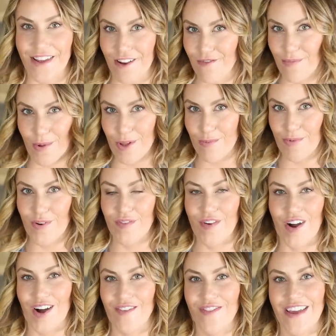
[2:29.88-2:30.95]
love bulletproof
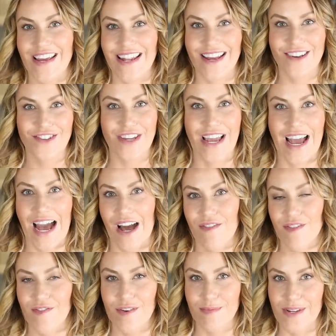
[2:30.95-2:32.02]
coffee and I actually
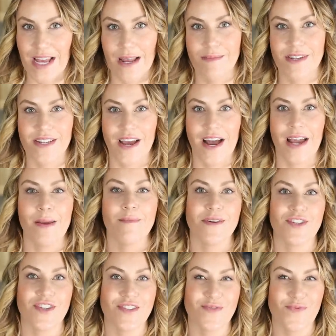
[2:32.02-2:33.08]
have it from time to time,
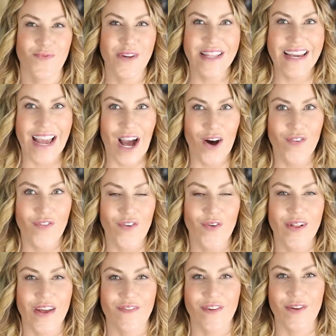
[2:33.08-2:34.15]
but it's really
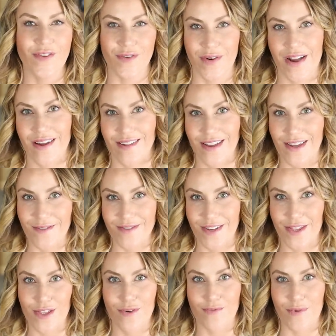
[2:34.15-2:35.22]
helpful if you know how to use
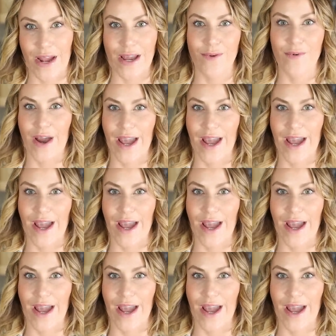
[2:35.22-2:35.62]
it the right